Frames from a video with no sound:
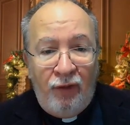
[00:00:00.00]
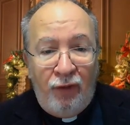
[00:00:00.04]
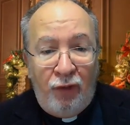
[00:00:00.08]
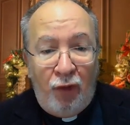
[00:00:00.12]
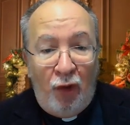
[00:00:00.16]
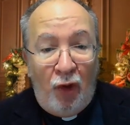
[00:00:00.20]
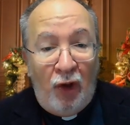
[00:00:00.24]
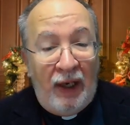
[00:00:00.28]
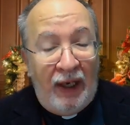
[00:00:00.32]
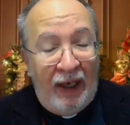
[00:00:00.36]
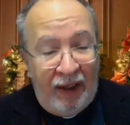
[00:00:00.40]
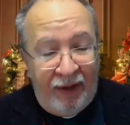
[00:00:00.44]

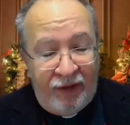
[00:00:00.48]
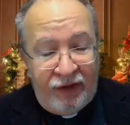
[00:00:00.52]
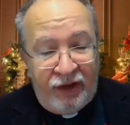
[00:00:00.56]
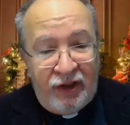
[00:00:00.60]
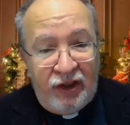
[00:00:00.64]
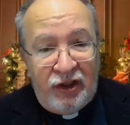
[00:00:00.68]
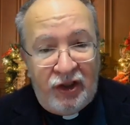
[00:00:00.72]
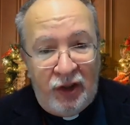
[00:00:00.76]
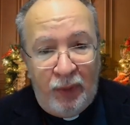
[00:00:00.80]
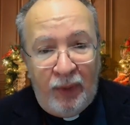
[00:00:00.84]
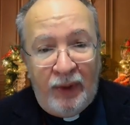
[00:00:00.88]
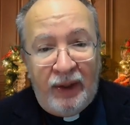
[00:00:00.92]
For I had
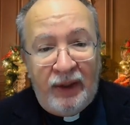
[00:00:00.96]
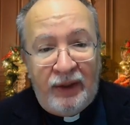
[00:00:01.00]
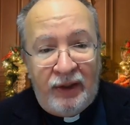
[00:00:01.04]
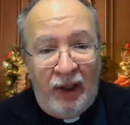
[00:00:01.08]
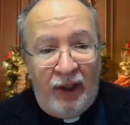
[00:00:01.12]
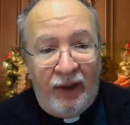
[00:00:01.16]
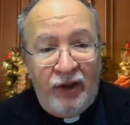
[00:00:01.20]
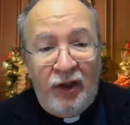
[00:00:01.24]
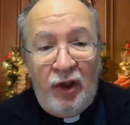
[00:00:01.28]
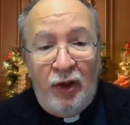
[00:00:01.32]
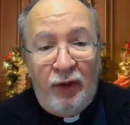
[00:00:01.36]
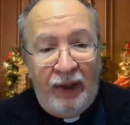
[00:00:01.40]
to do it,
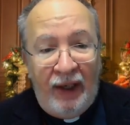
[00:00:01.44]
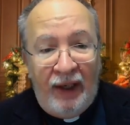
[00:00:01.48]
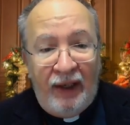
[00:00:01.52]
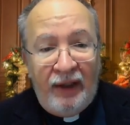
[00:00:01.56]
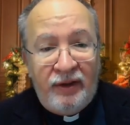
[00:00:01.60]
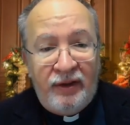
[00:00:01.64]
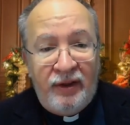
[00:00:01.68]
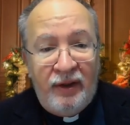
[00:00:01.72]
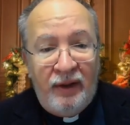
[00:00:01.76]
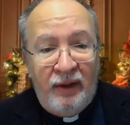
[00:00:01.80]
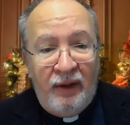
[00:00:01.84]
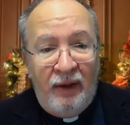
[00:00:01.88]
I knew
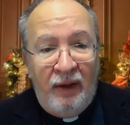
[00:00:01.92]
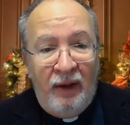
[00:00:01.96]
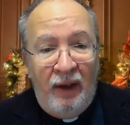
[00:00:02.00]
that.